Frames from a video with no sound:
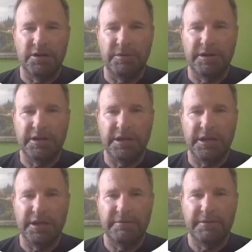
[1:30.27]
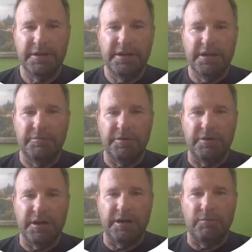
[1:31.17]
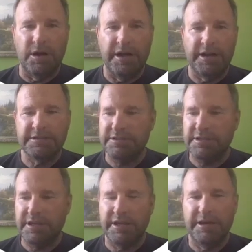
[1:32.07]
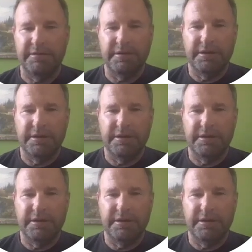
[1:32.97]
grid here. We've got our y-axis here